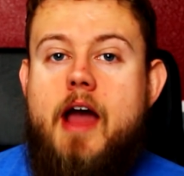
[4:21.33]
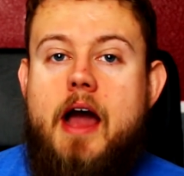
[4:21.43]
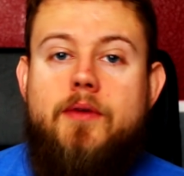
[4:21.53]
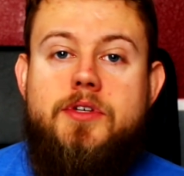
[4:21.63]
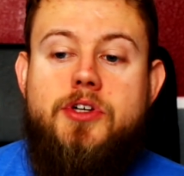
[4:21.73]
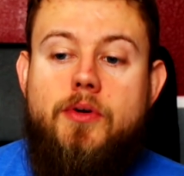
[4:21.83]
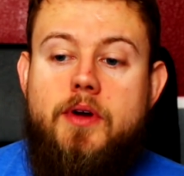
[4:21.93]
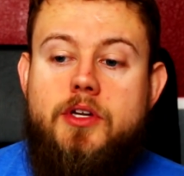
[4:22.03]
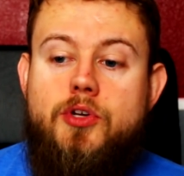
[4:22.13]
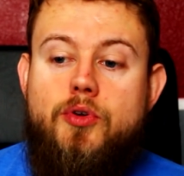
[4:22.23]
I was
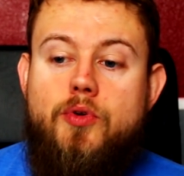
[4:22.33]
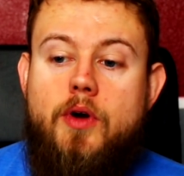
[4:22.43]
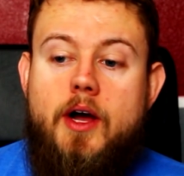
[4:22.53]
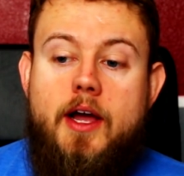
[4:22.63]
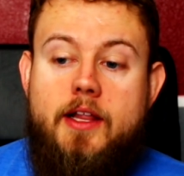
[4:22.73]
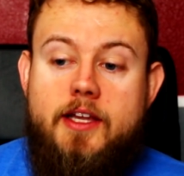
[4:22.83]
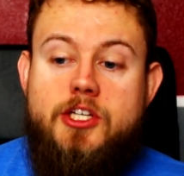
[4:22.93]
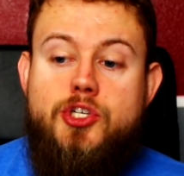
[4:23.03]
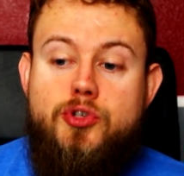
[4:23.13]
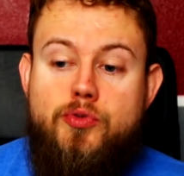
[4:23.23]
going to at
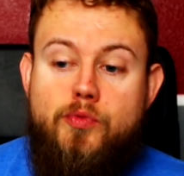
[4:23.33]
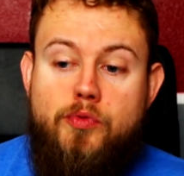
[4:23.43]
least